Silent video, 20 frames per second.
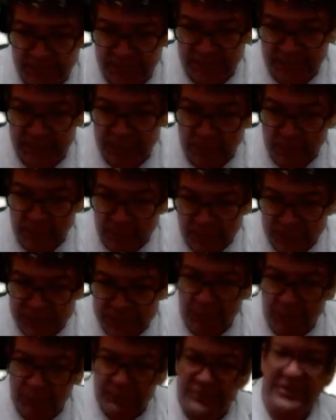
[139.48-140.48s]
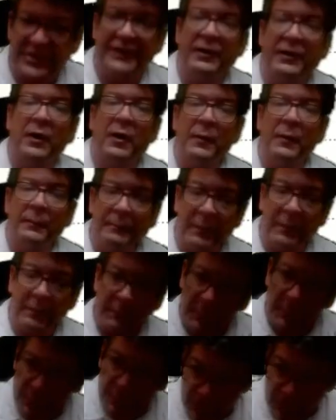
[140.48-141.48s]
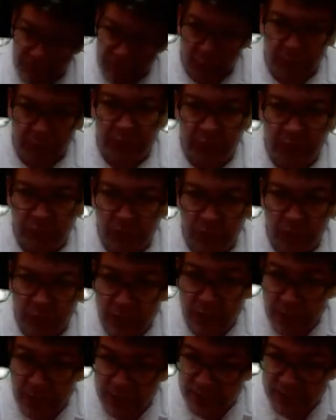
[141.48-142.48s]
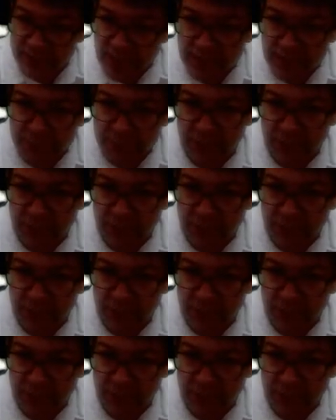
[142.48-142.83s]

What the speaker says: then the numbers represent above or below that